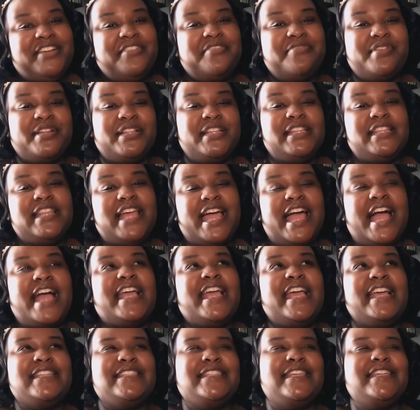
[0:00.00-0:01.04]
It really, like, I
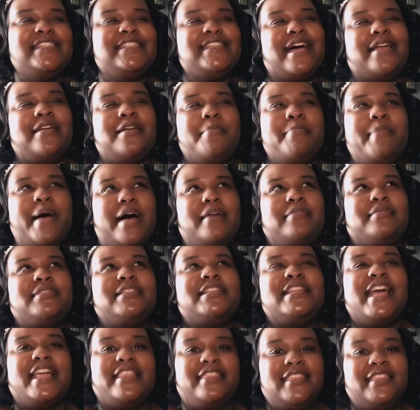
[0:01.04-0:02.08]
can't say it's not about
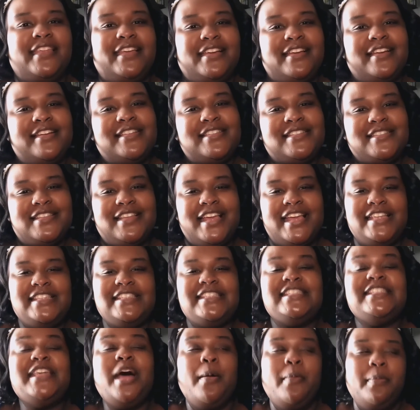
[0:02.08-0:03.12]
nothing.
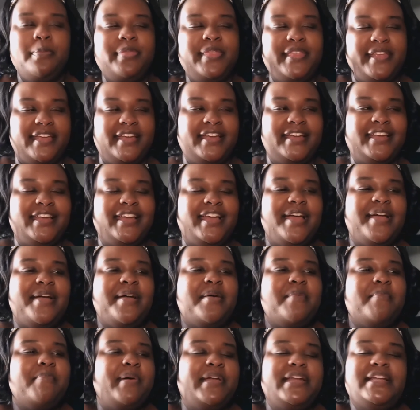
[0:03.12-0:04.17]
It's something,
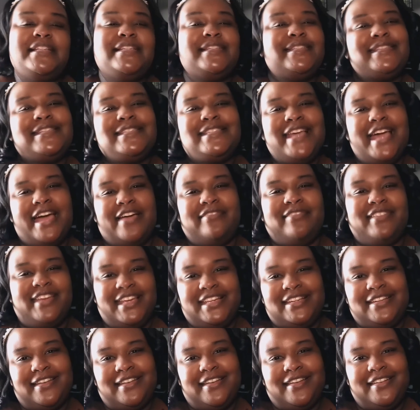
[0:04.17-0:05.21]
but it just doesn't have an
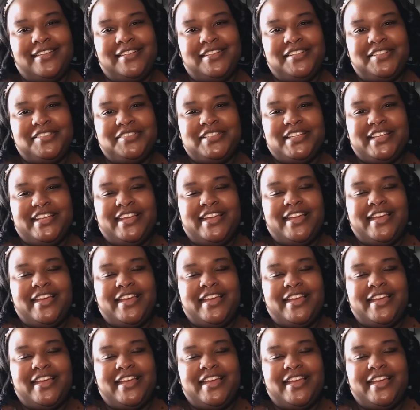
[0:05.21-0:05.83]
ending.